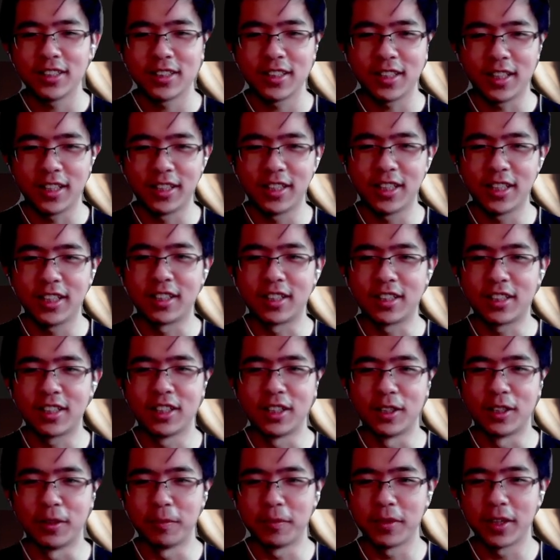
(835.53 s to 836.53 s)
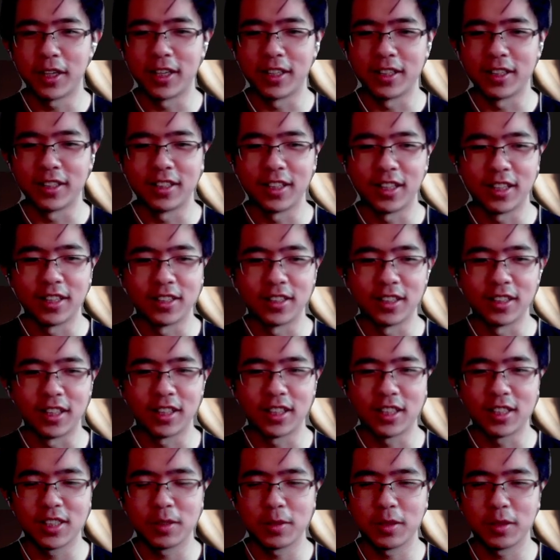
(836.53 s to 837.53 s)
hitting a curb and
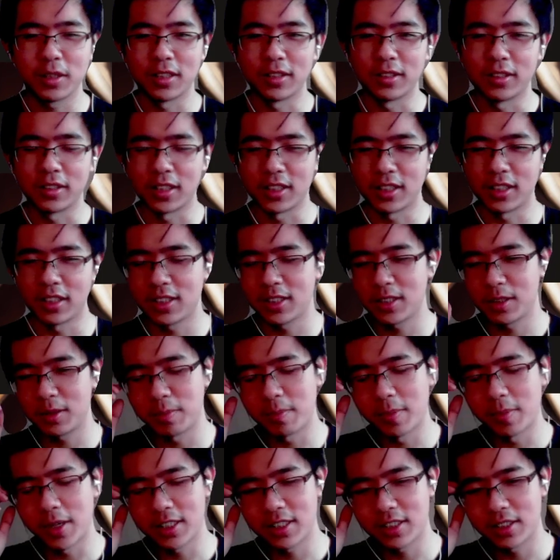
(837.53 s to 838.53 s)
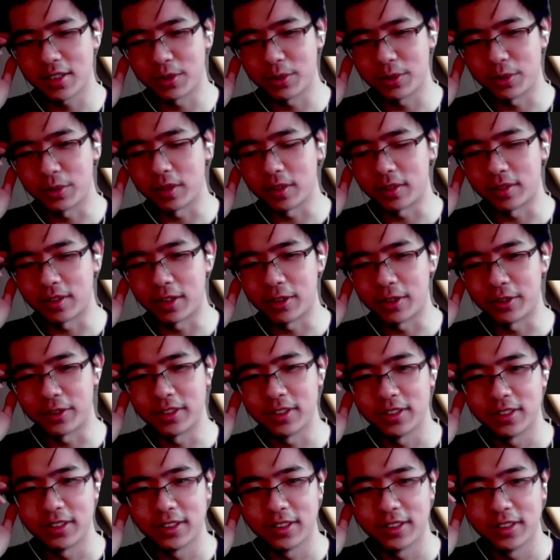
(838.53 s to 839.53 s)
getting smashed into the ground.
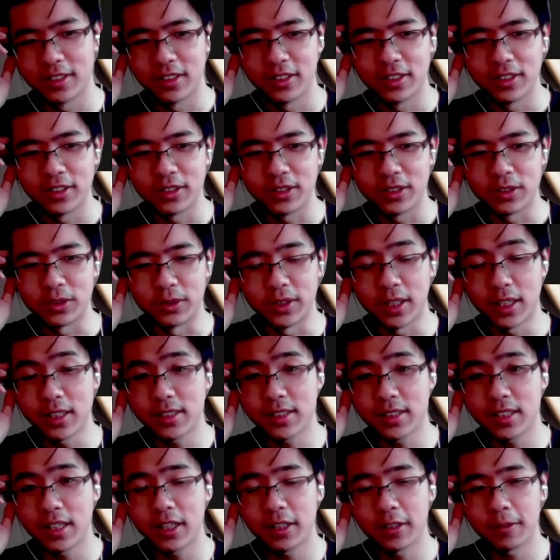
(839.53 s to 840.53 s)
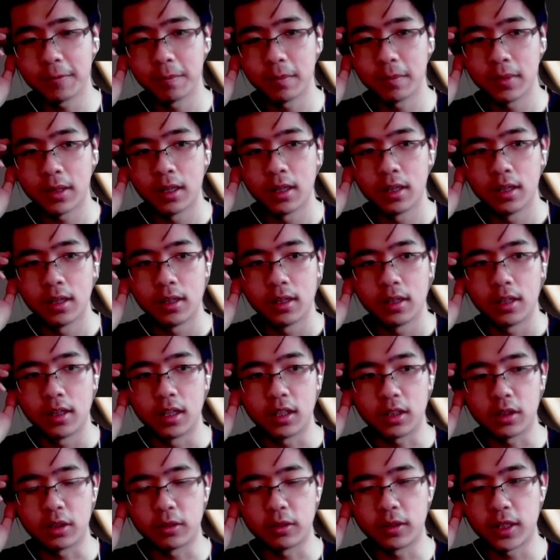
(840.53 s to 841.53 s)
So that's that.
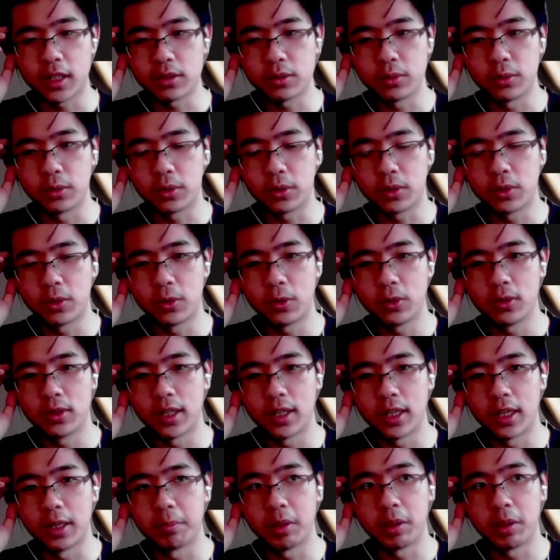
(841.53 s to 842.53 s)
Congrats to Cole and